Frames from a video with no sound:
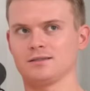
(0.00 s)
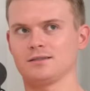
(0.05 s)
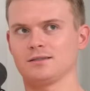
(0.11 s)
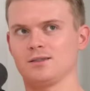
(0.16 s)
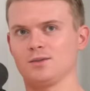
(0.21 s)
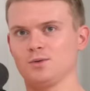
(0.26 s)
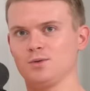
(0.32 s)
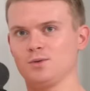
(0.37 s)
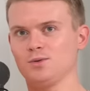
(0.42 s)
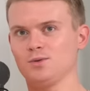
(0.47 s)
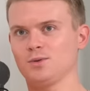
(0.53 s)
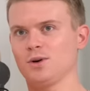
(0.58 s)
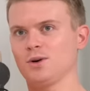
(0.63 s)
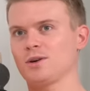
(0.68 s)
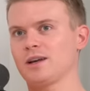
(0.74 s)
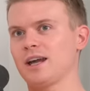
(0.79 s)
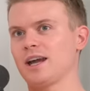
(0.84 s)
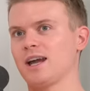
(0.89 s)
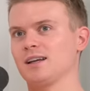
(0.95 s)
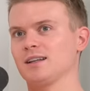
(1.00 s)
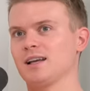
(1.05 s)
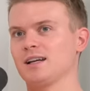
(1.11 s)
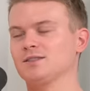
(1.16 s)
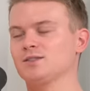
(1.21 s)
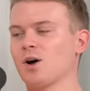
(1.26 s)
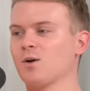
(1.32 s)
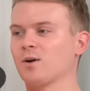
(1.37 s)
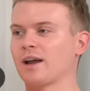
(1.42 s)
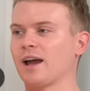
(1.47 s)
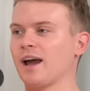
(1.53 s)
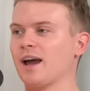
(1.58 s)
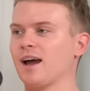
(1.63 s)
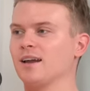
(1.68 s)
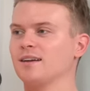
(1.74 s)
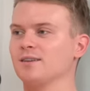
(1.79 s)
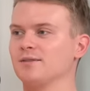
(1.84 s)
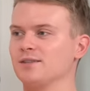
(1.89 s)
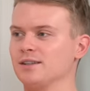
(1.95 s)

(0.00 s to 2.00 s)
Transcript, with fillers: Oh, okay. Like, don't get ahead of